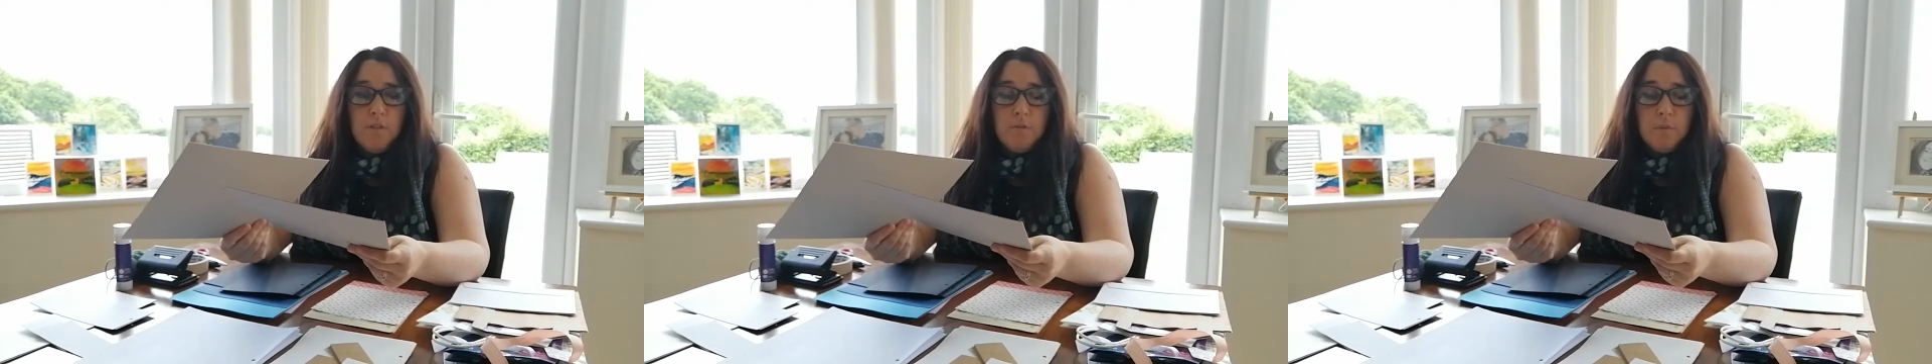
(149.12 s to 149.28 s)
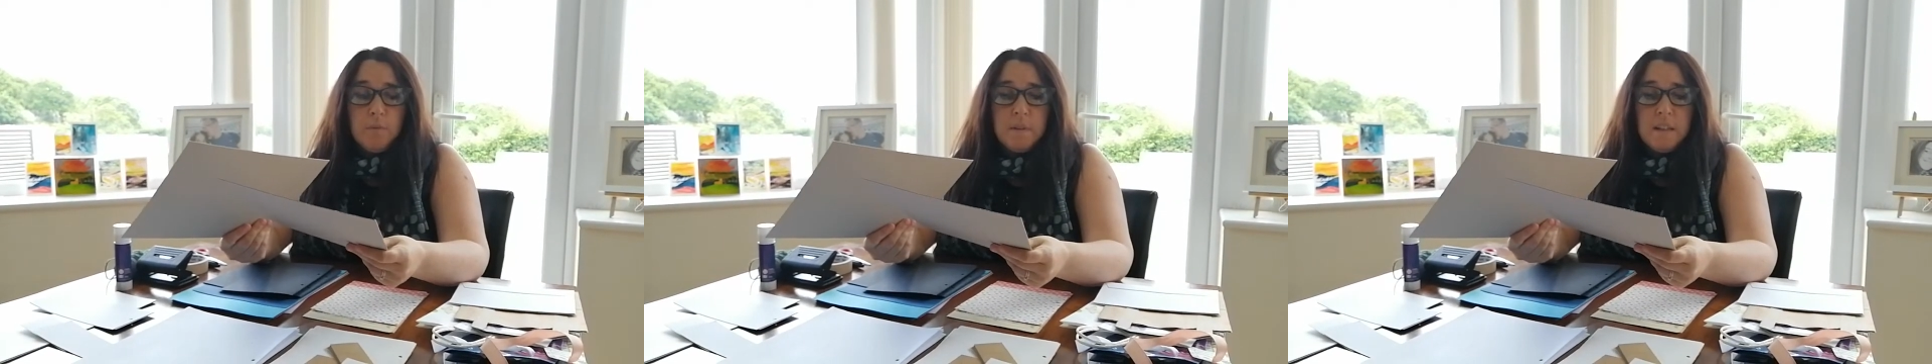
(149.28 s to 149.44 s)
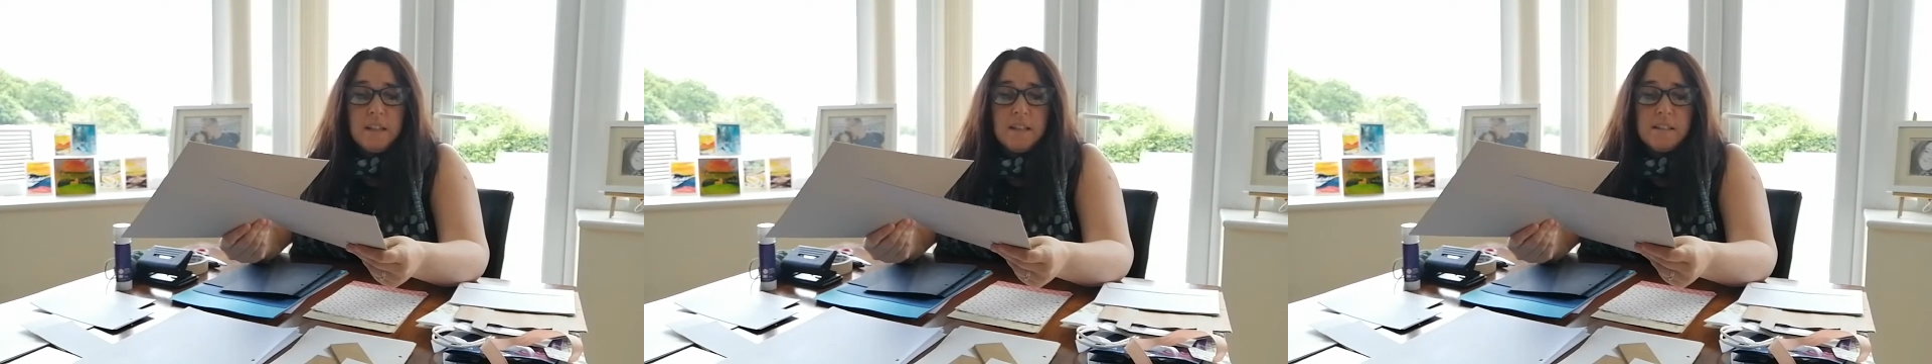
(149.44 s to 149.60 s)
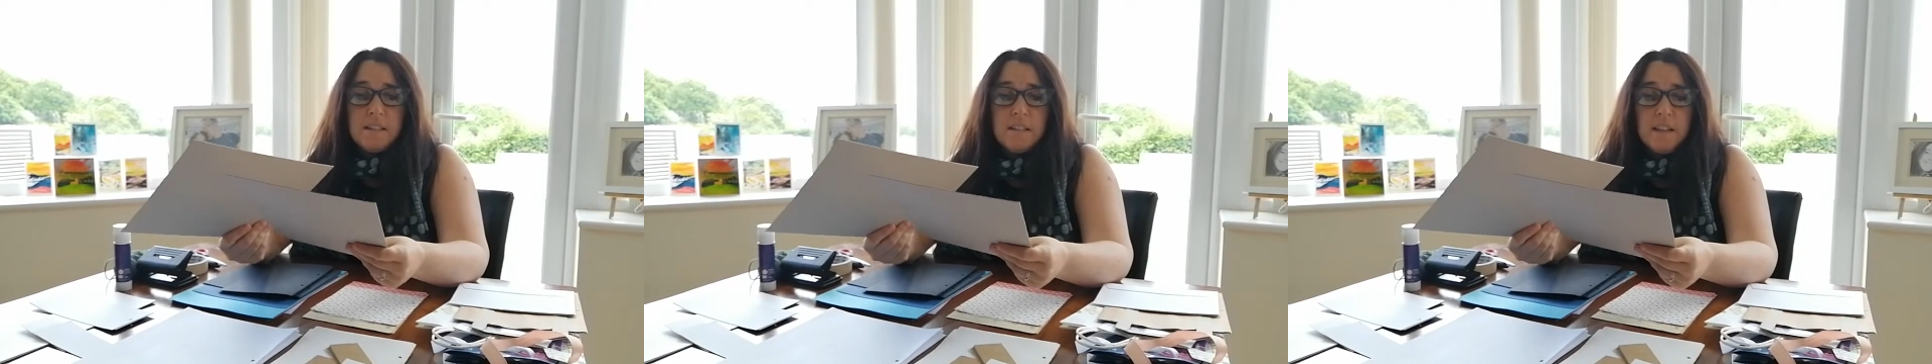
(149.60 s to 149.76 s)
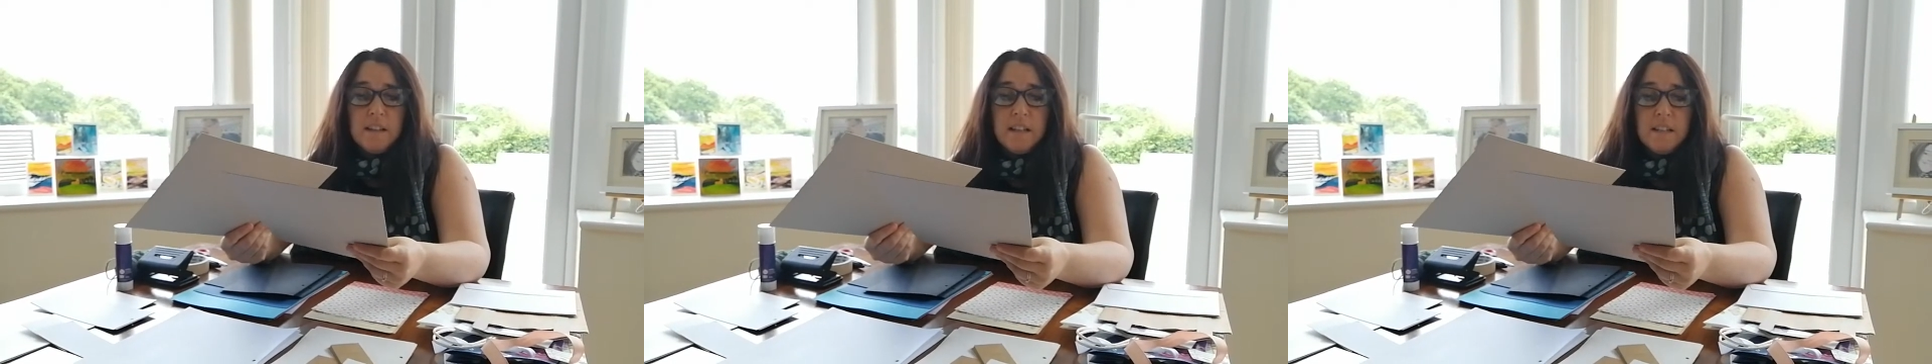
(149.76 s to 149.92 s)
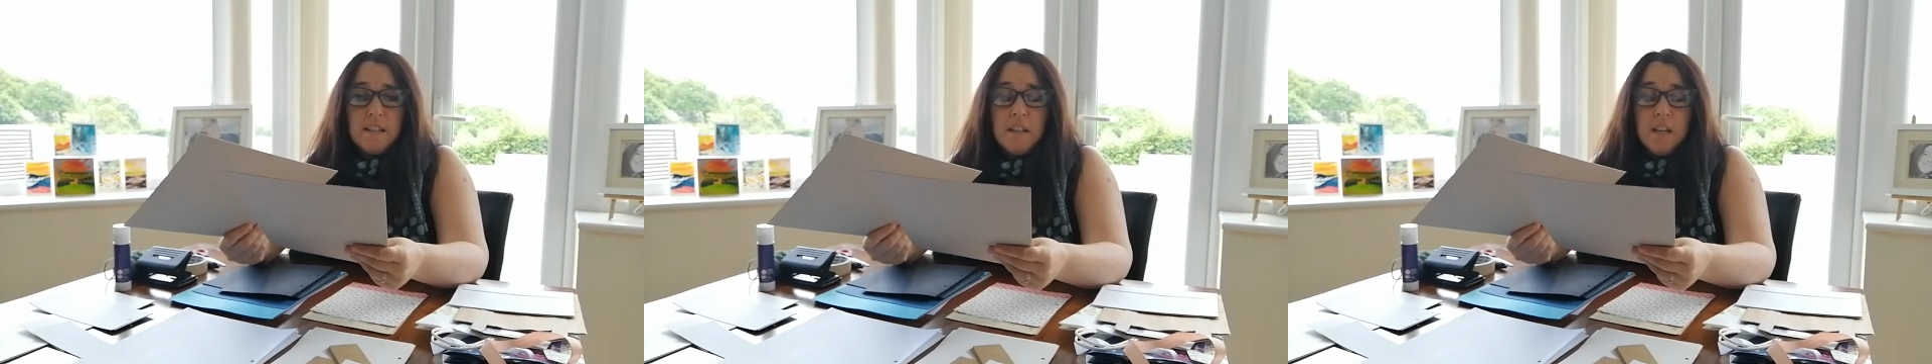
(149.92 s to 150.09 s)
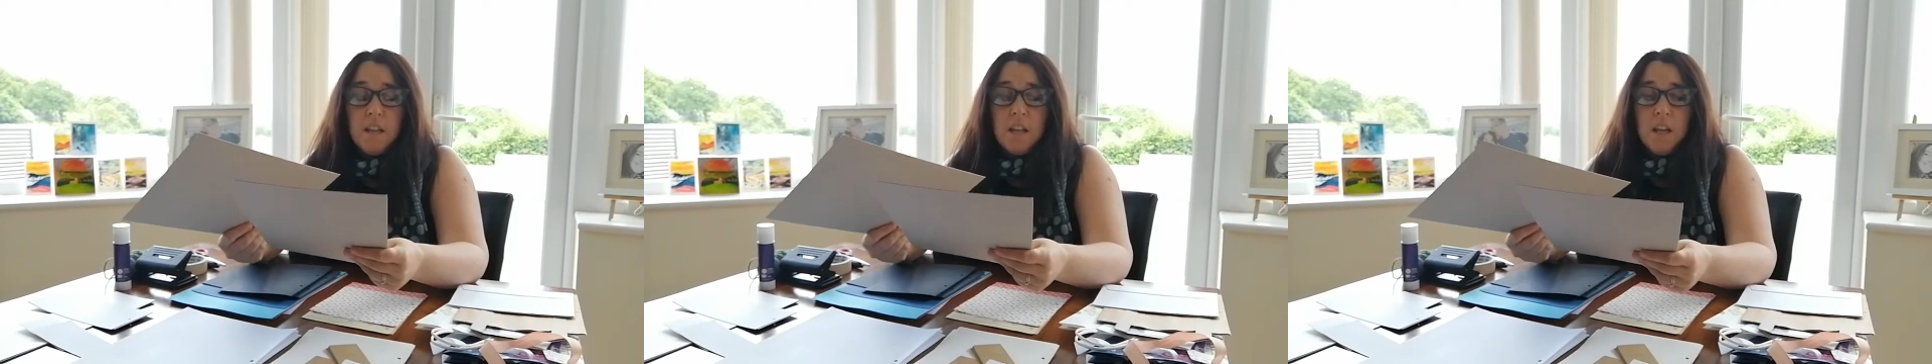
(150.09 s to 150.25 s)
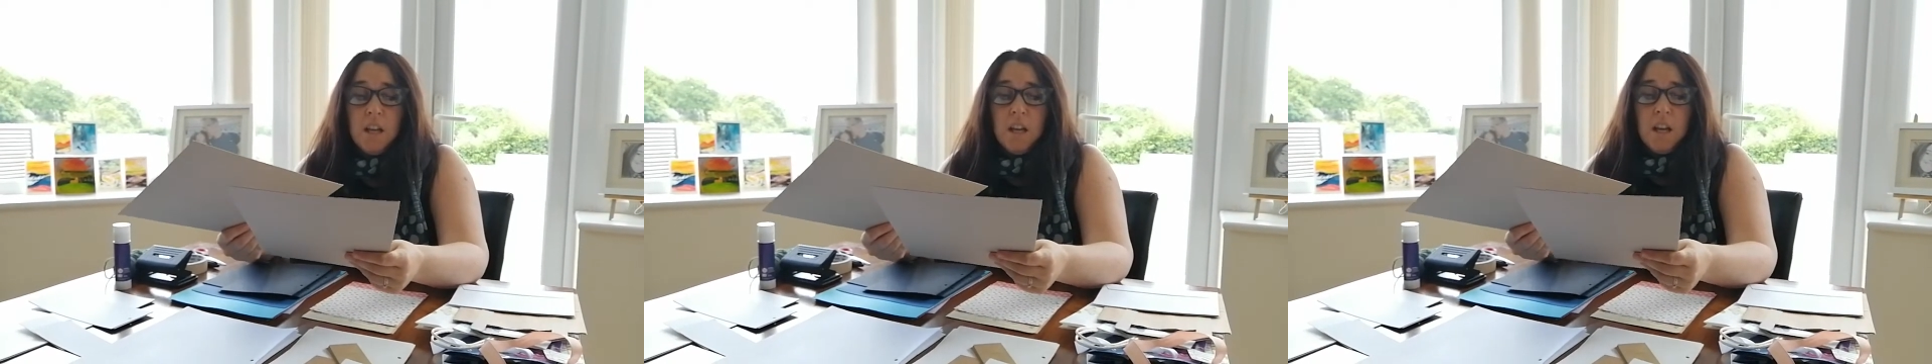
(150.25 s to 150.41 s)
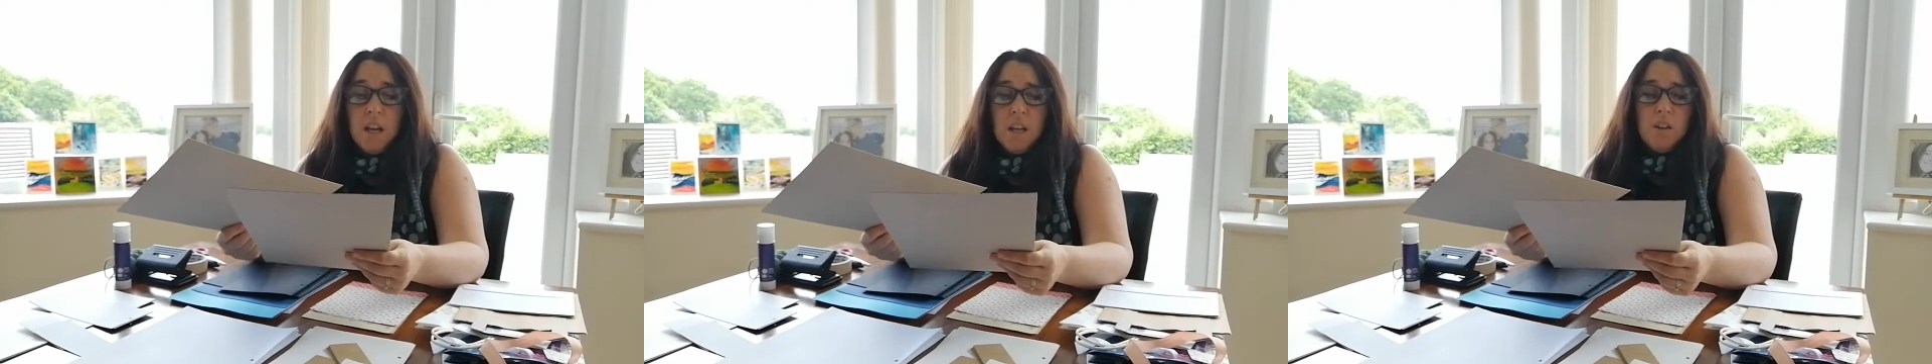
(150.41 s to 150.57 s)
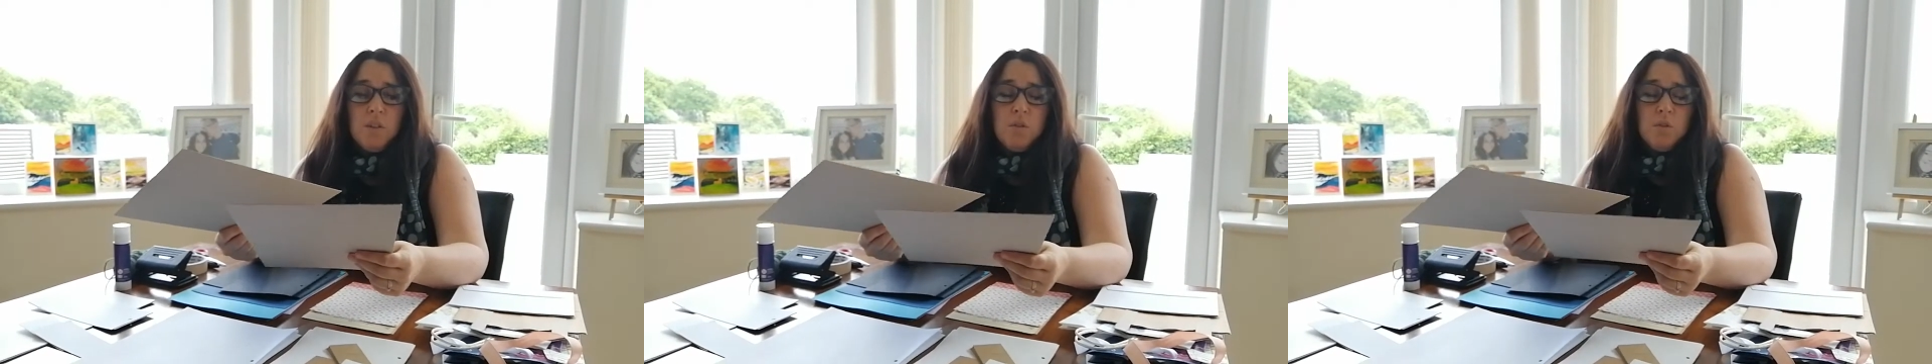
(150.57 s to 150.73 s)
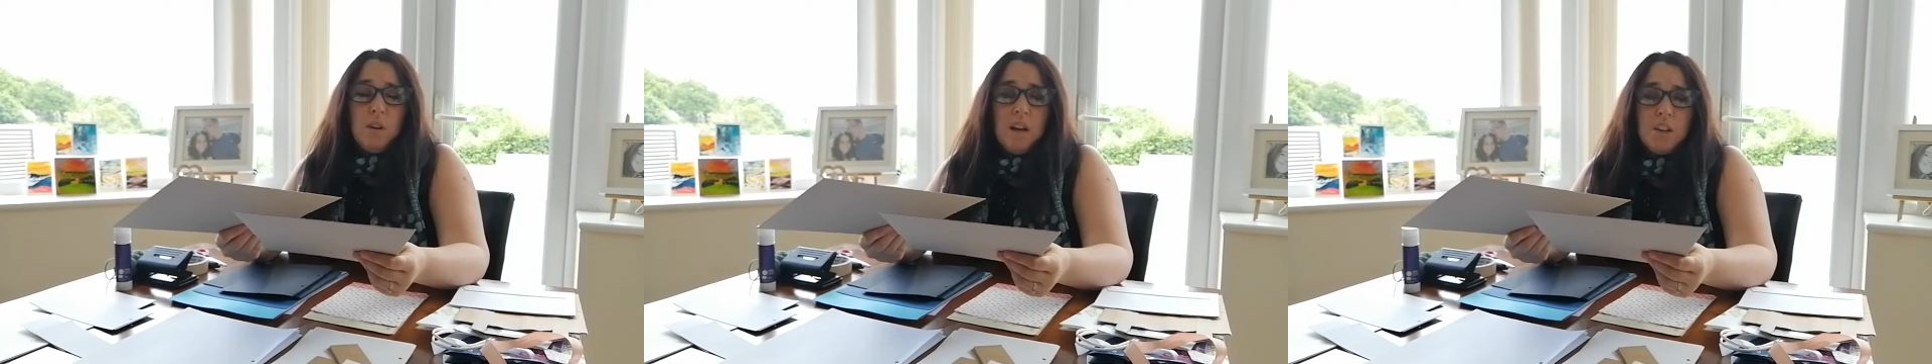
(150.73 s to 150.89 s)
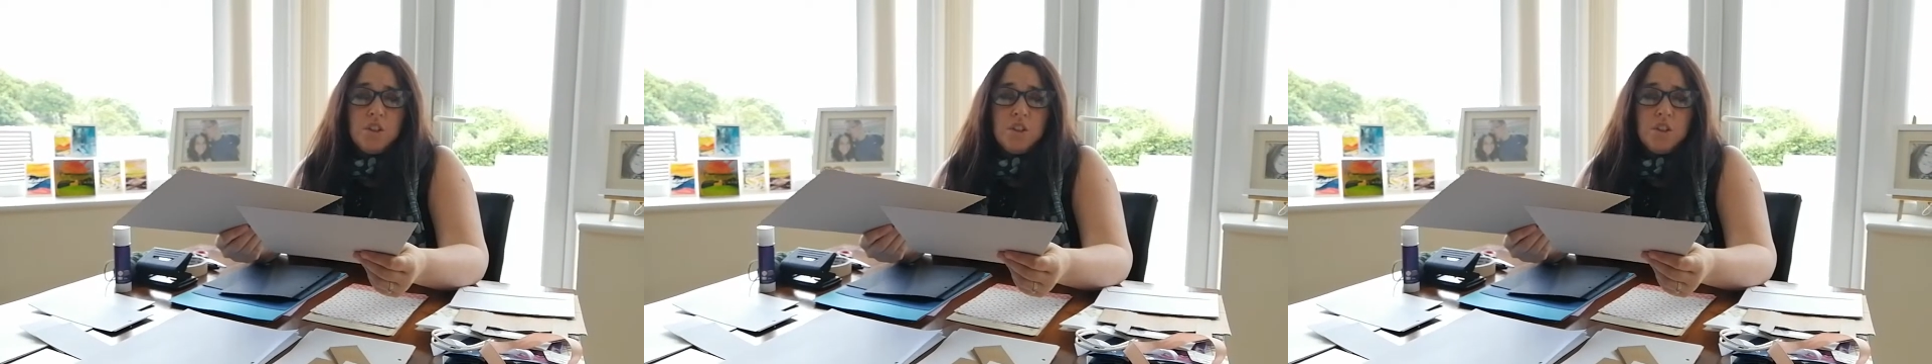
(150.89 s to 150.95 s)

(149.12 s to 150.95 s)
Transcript: from the inside, and I thought